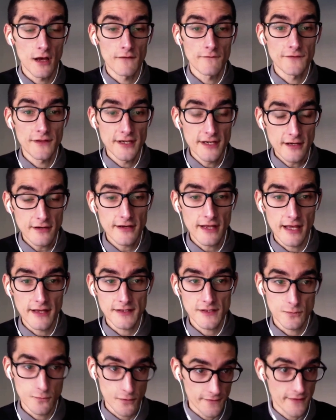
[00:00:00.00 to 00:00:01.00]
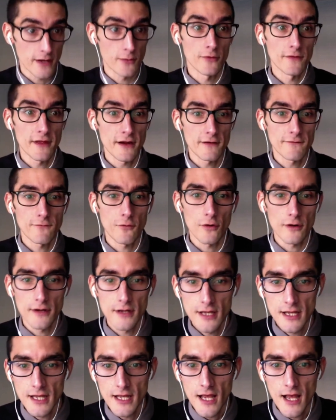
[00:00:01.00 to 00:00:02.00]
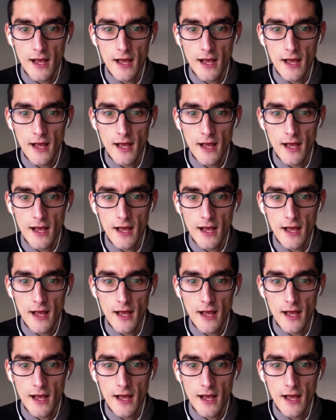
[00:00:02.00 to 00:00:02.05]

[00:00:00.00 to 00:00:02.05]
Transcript: of the deer dance, what they were there for.